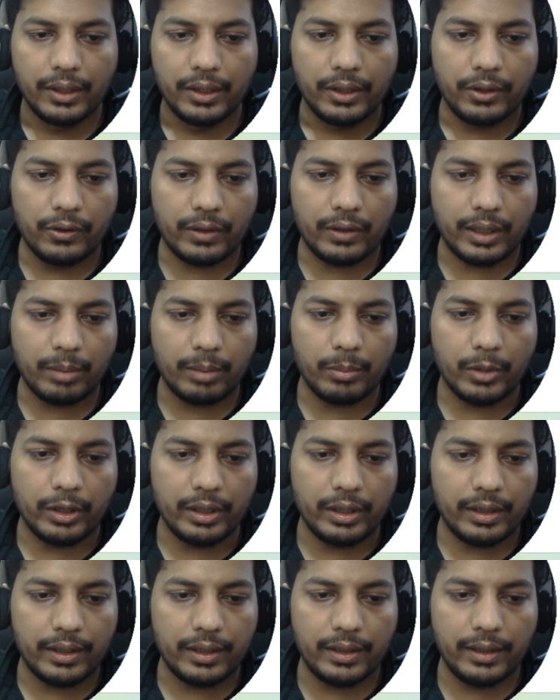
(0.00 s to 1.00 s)
you can
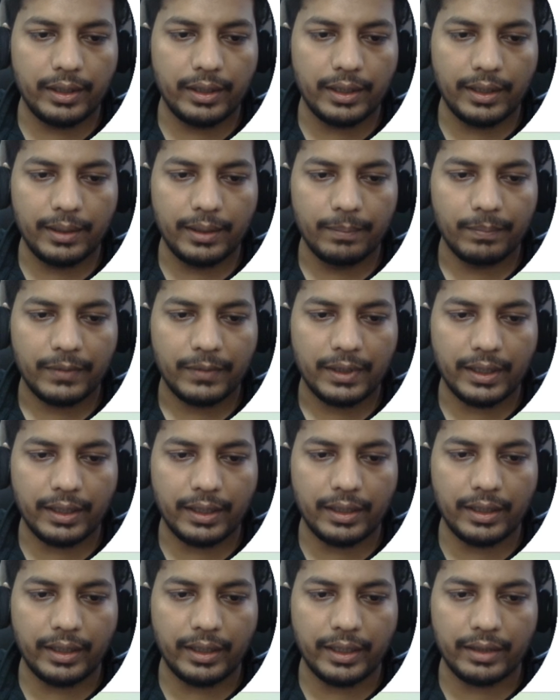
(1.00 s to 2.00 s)
monitor here. And
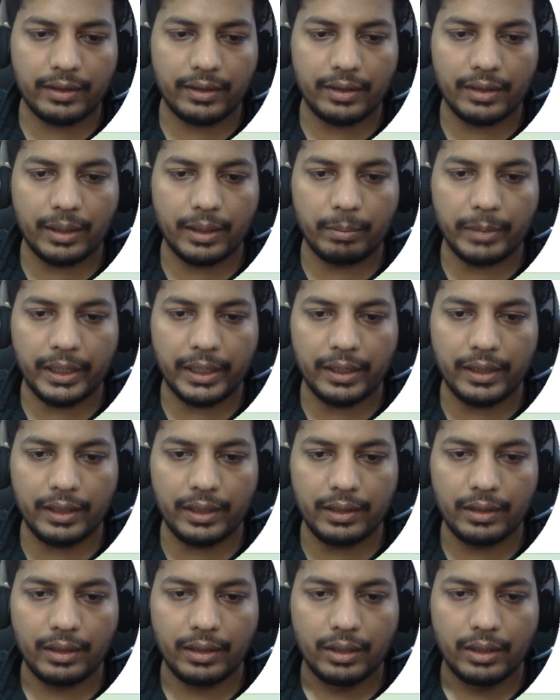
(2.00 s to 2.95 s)
the next is the manage.